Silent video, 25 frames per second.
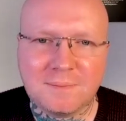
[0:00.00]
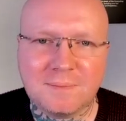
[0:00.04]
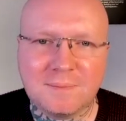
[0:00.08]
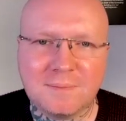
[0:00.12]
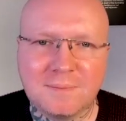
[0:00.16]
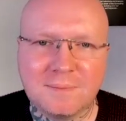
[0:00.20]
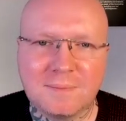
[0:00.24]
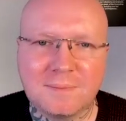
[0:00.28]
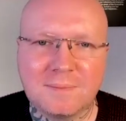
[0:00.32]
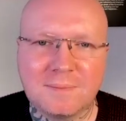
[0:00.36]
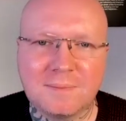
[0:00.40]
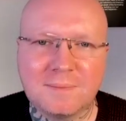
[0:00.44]
to
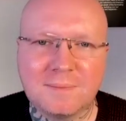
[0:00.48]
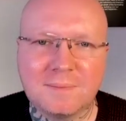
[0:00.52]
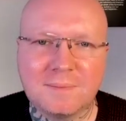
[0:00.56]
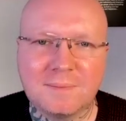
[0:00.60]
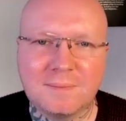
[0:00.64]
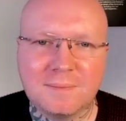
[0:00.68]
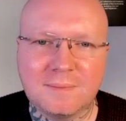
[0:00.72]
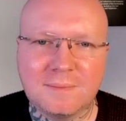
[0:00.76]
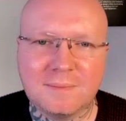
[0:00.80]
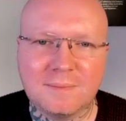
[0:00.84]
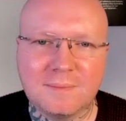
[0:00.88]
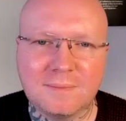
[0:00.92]

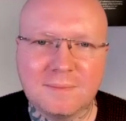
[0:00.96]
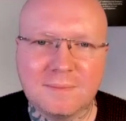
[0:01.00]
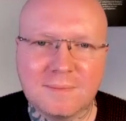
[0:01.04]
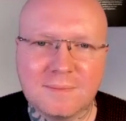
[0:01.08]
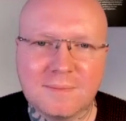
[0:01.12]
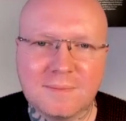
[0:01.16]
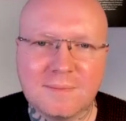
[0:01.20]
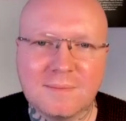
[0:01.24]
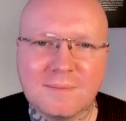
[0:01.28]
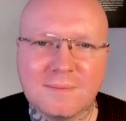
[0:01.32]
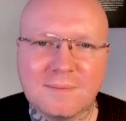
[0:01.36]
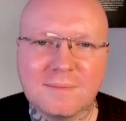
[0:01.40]
lighten up,
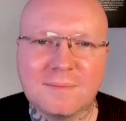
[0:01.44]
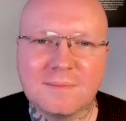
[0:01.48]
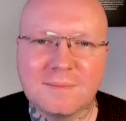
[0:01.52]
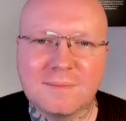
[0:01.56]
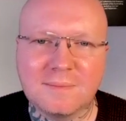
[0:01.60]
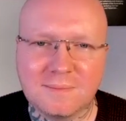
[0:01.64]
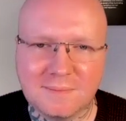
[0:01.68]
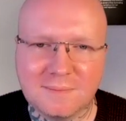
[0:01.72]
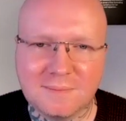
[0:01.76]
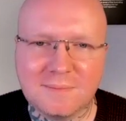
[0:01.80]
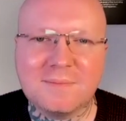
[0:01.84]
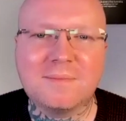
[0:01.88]

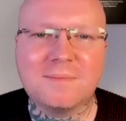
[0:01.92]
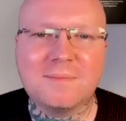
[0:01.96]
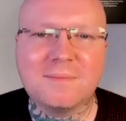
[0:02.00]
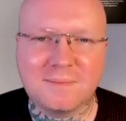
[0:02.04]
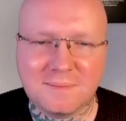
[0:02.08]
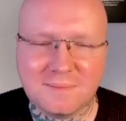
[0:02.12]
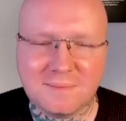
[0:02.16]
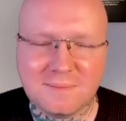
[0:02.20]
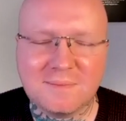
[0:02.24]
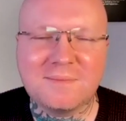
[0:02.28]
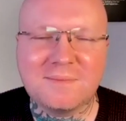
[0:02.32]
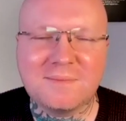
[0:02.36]

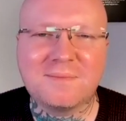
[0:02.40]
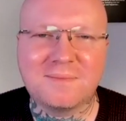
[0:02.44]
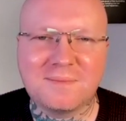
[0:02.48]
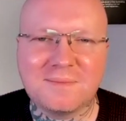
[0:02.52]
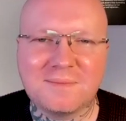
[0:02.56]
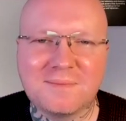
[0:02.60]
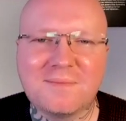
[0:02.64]
honestly. Yeah.